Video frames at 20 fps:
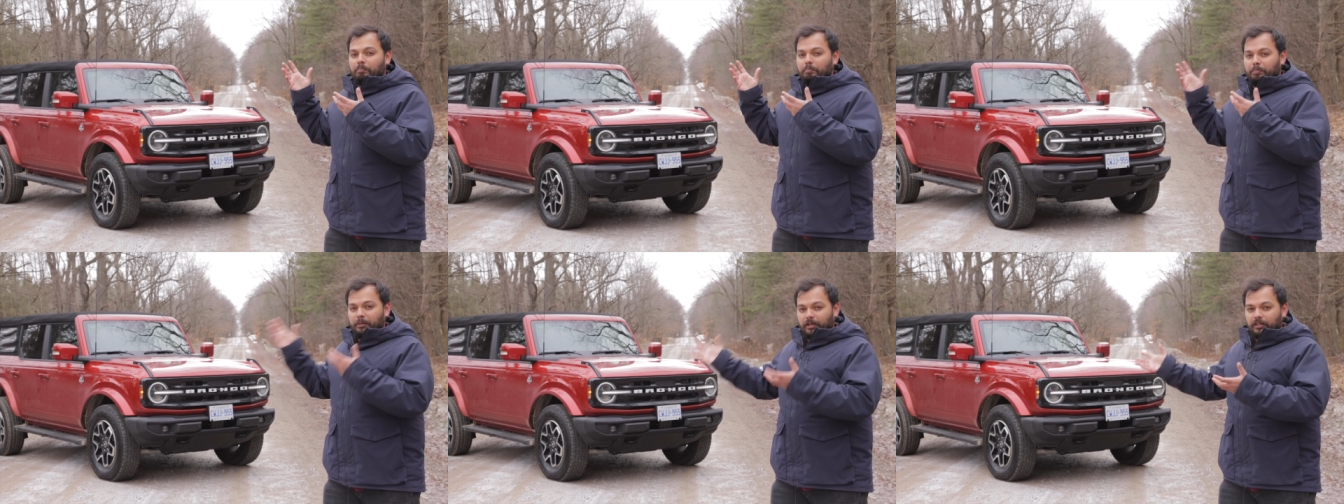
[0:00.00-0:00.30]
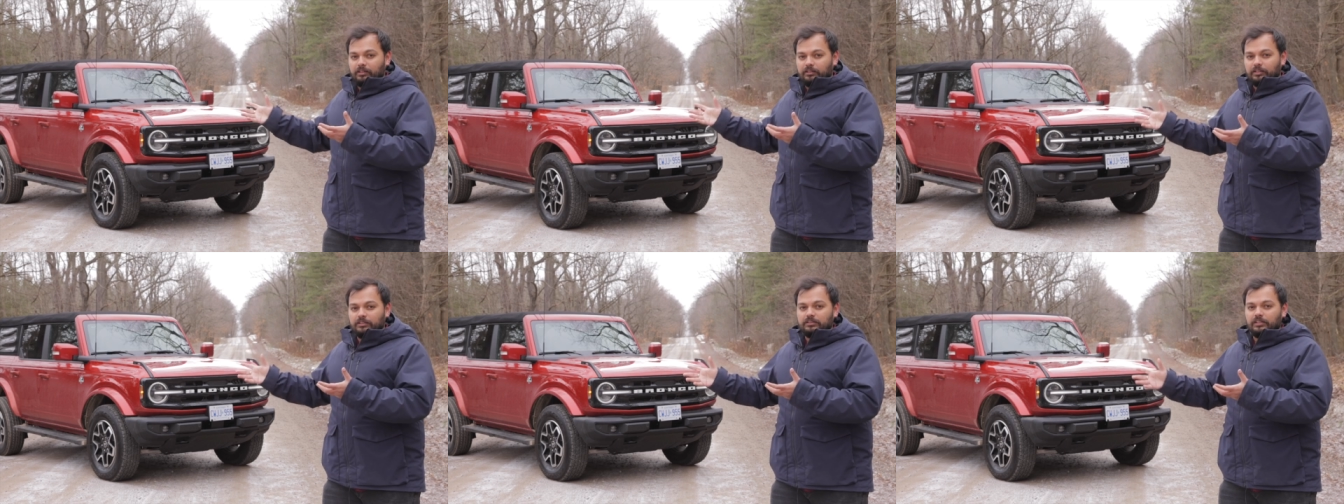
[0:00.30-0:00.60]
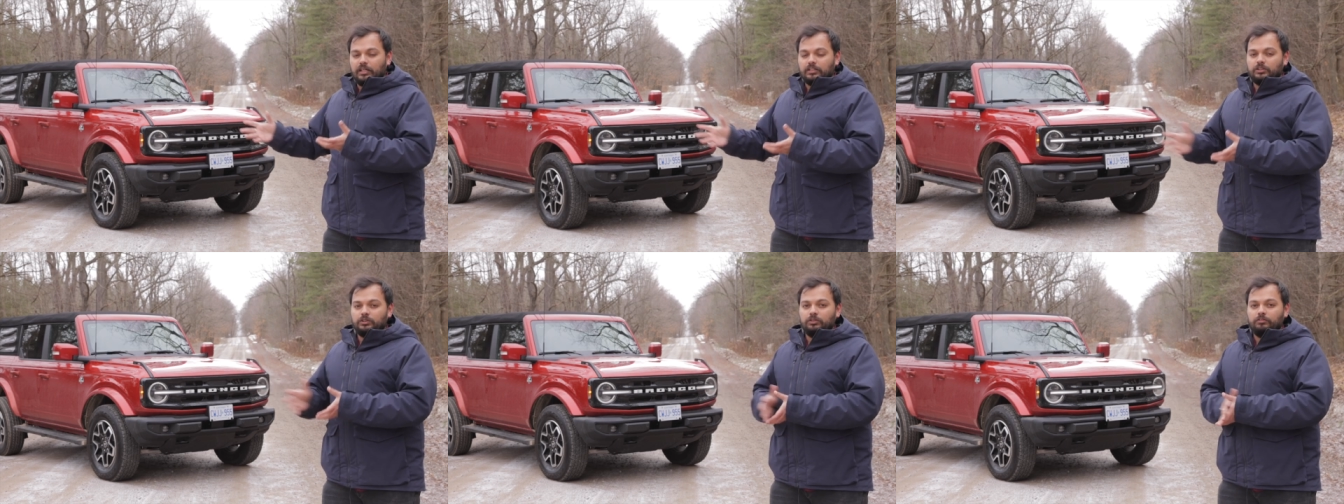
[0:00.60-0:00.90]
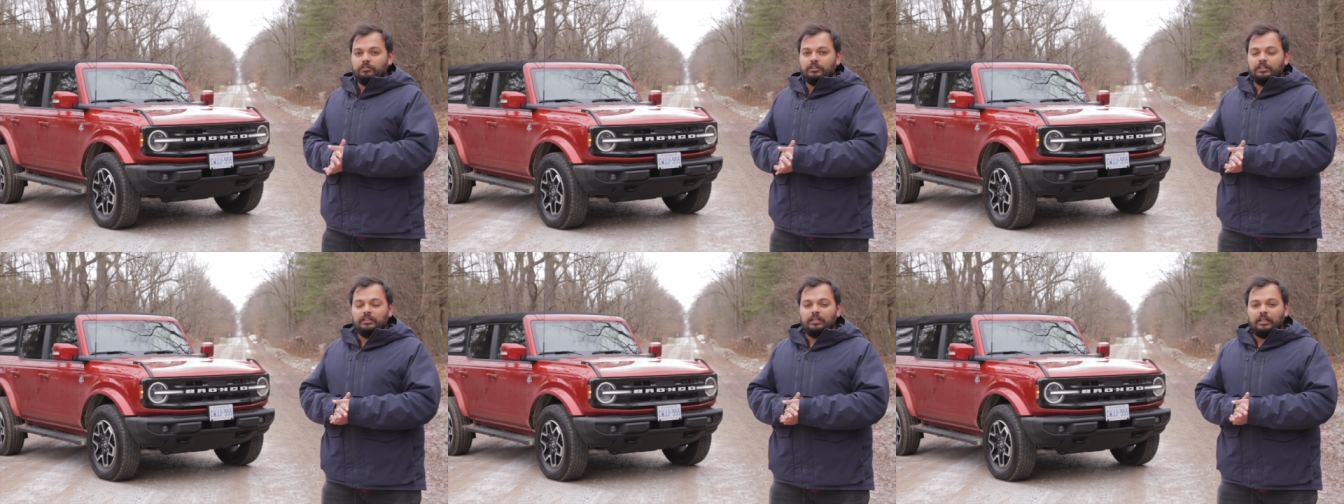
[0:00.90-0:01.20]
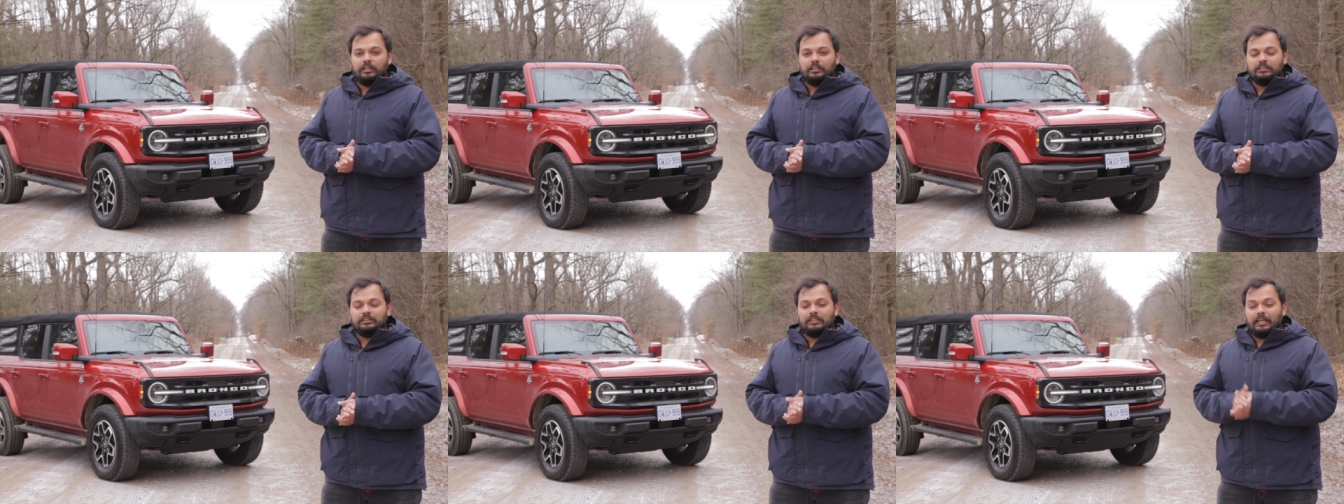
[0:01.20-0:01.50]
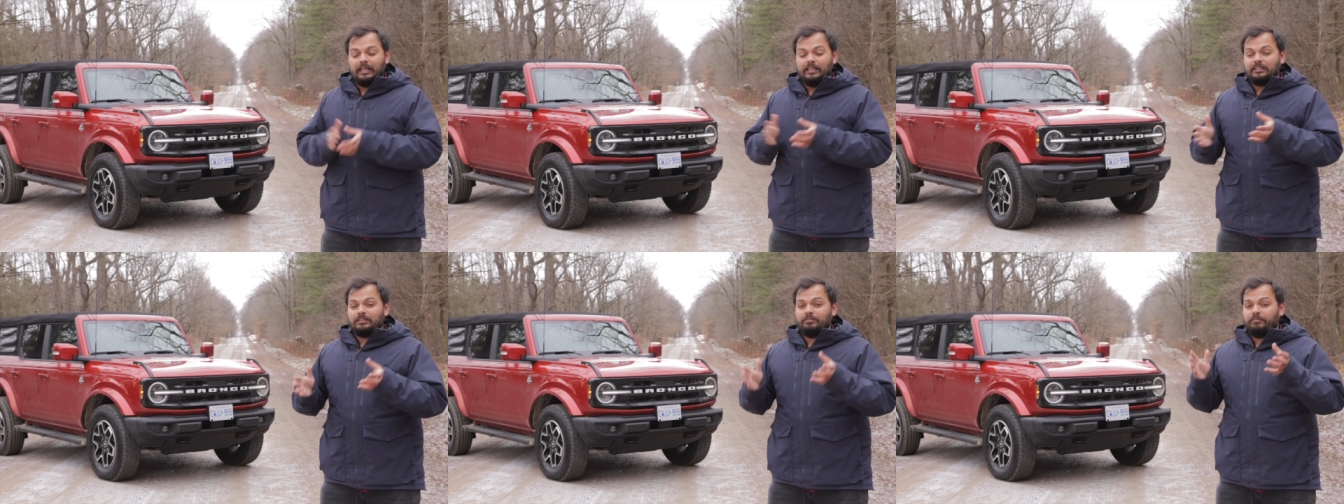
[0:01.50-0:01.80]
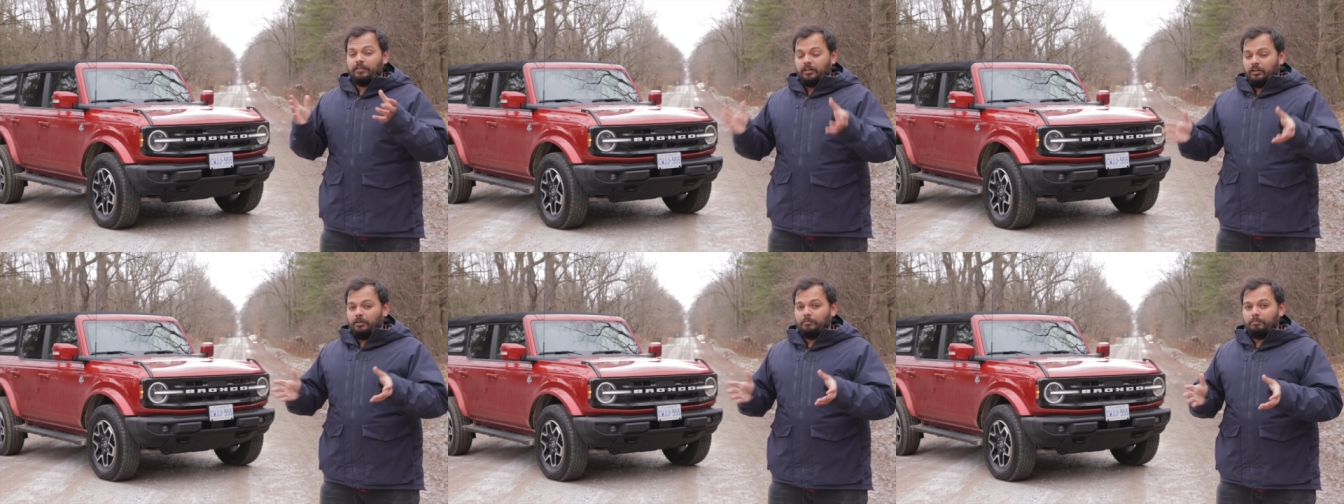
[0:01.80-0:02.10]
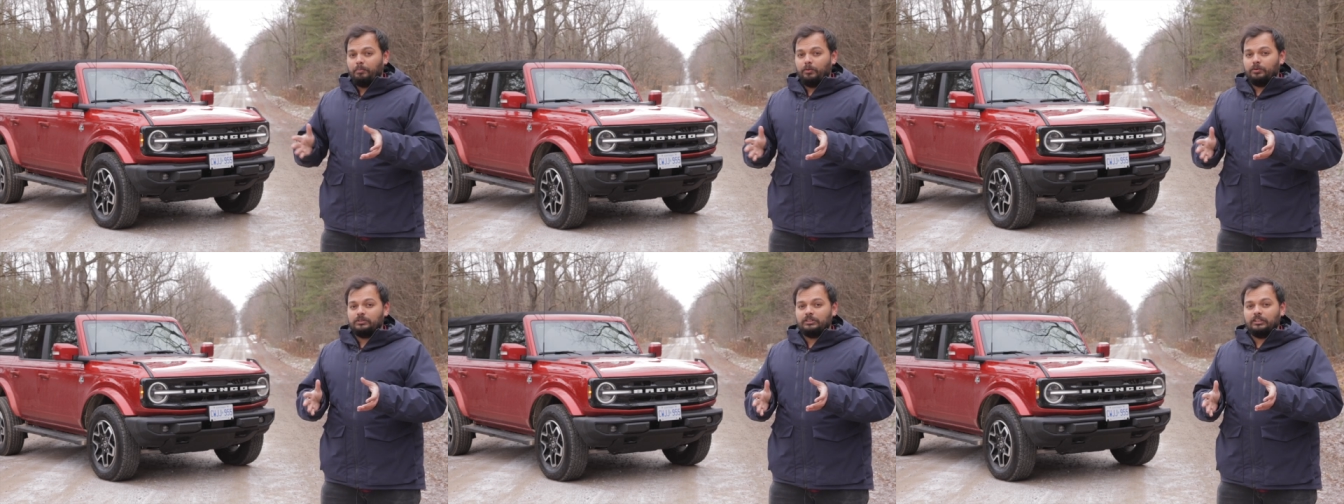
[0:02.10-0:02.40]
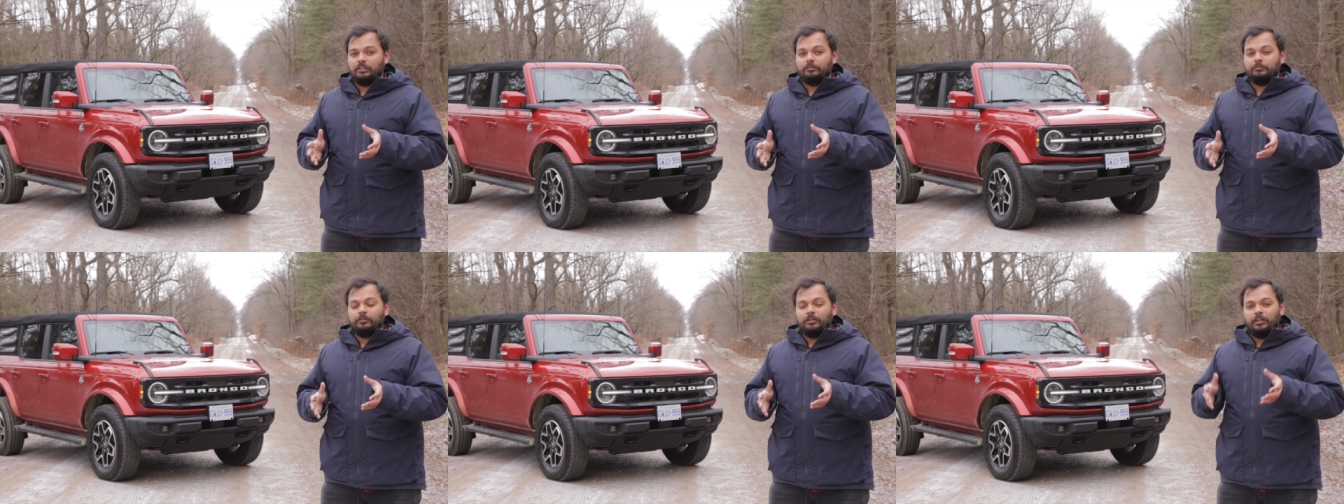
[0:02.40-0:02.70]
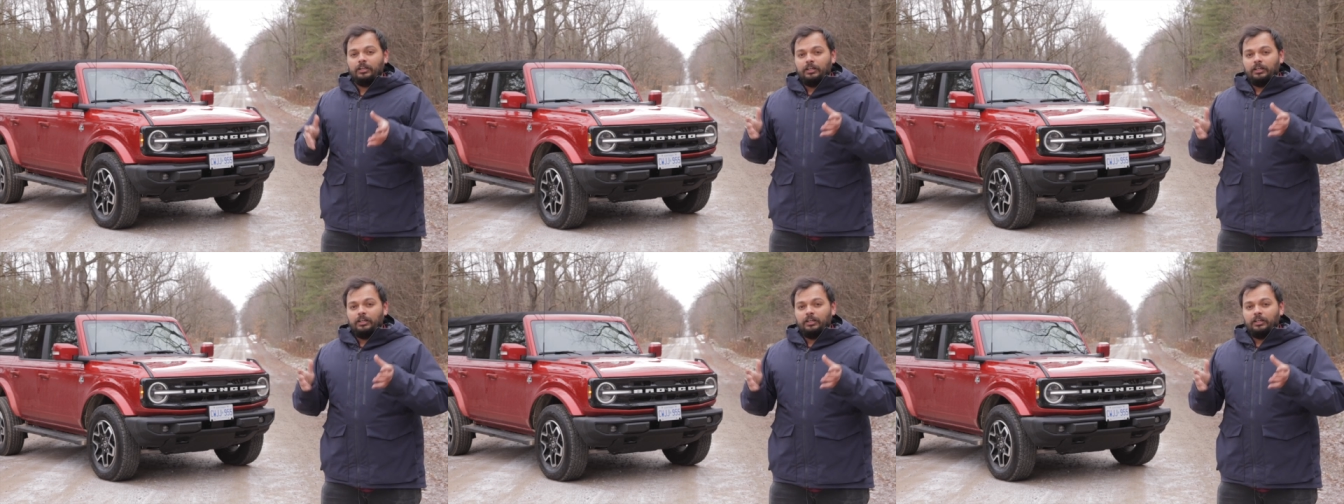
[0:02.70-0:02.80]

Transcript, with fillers: big this SUV is and it's very imposing.